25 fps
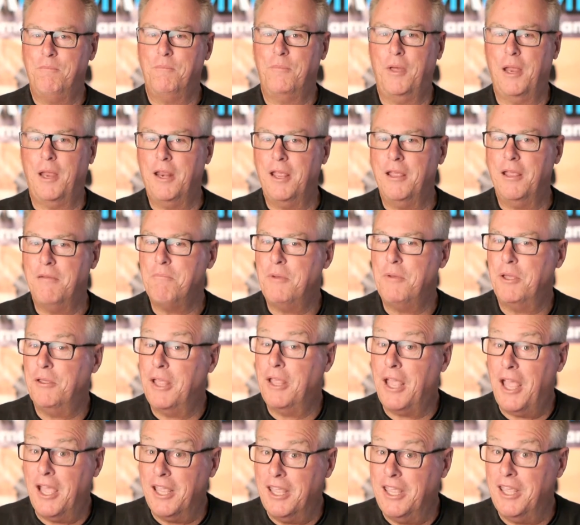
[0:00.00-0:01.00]
My name,
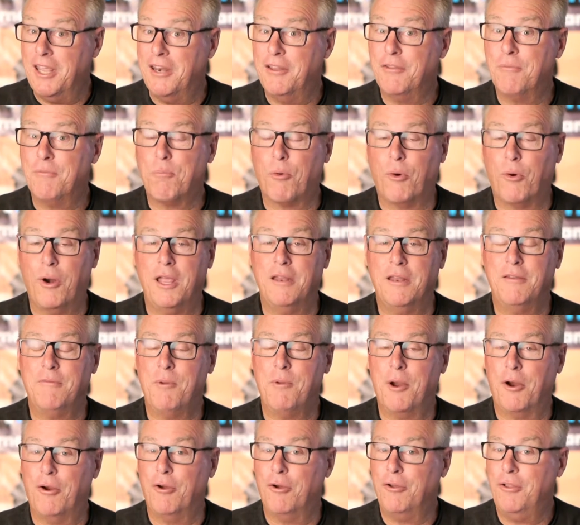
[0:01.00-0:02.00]
again, is Brent
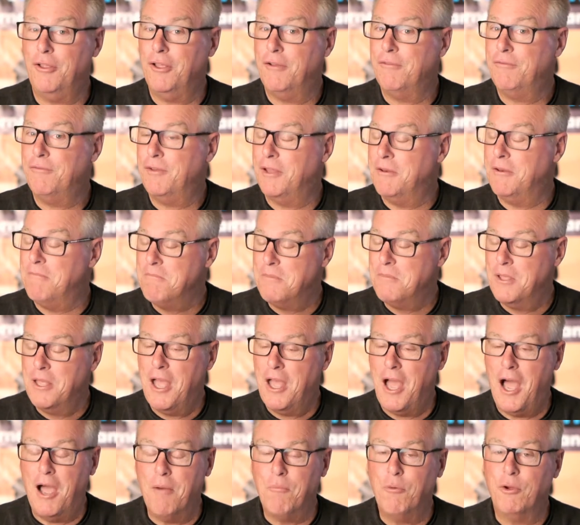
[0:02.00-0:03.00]
Barrowcliff, and
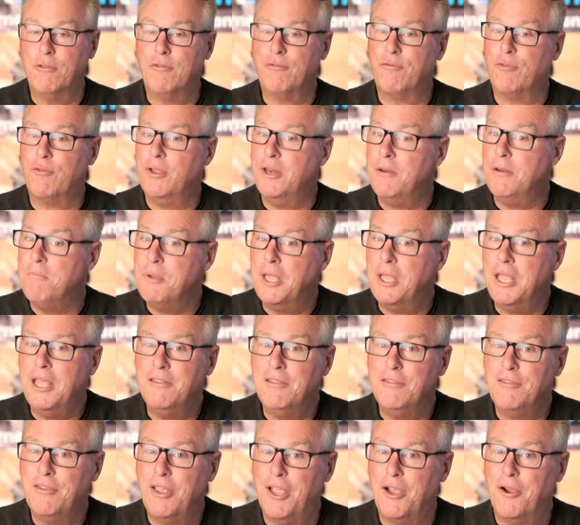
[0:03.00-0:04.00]
I'm with Freedom
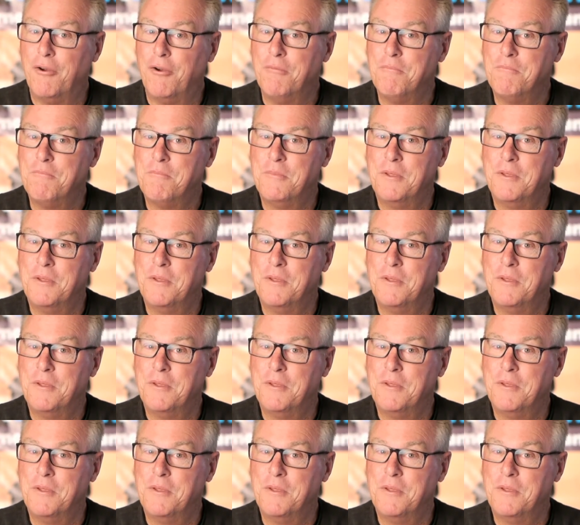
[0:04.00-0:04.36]
Begins Here.